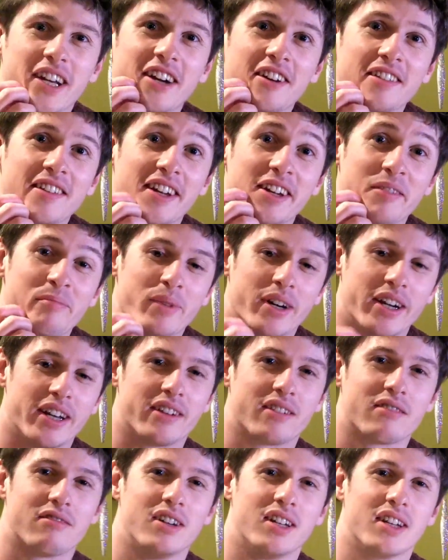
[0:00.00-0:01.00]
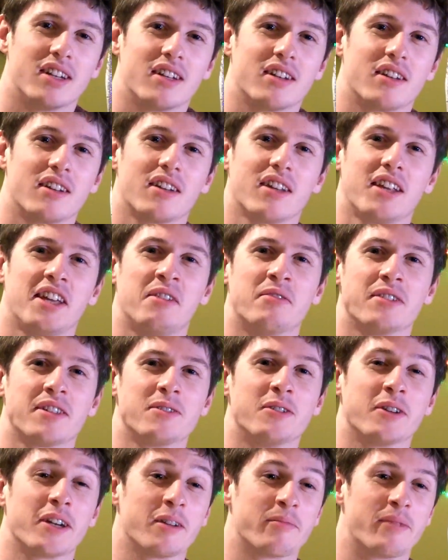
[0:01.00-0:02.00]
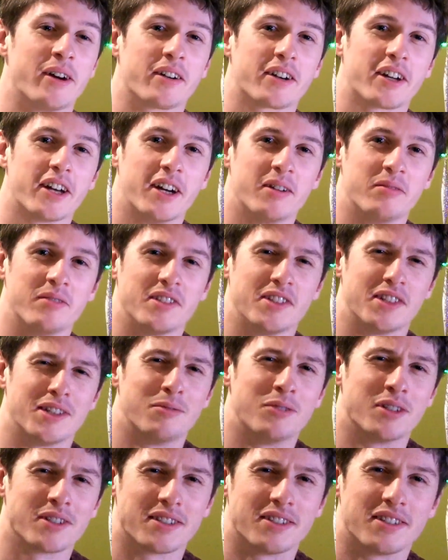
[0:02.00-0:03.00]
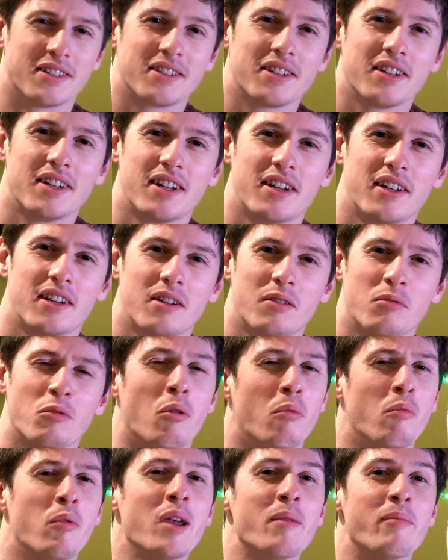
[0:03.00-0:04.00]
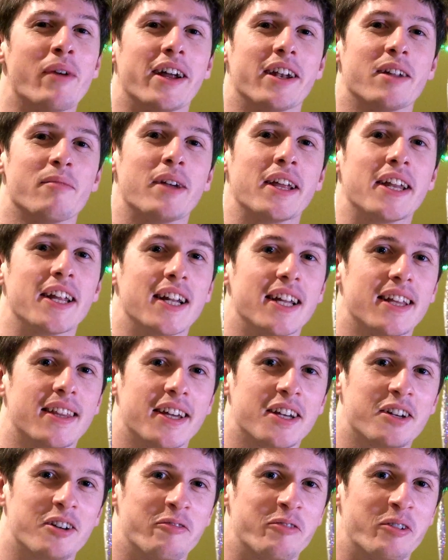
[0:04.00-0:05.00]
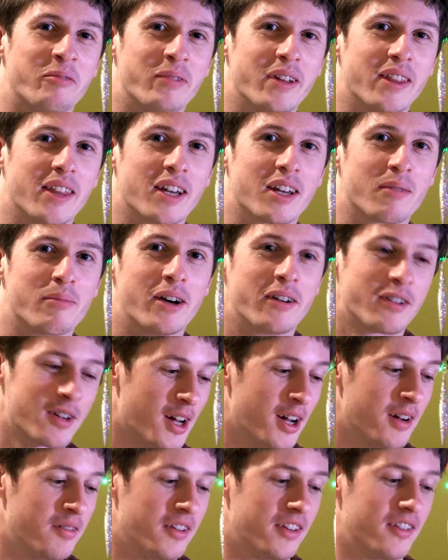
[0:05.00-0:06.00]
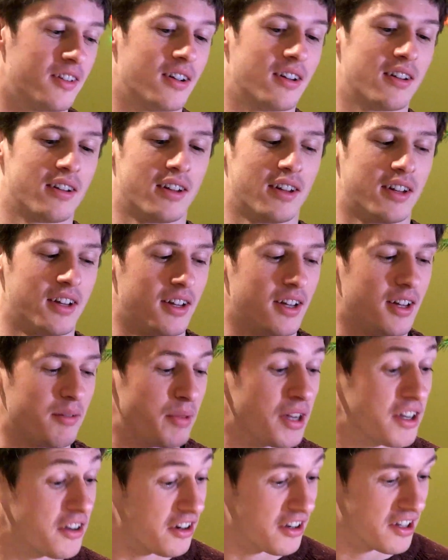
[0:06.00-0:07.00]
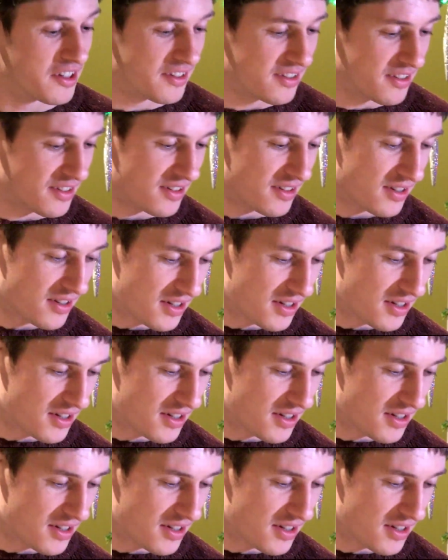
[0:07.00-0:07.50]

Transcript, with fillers: Gauss had in mind when he was talking about curvature wasn't what we might immediately think of when we think about curvature, because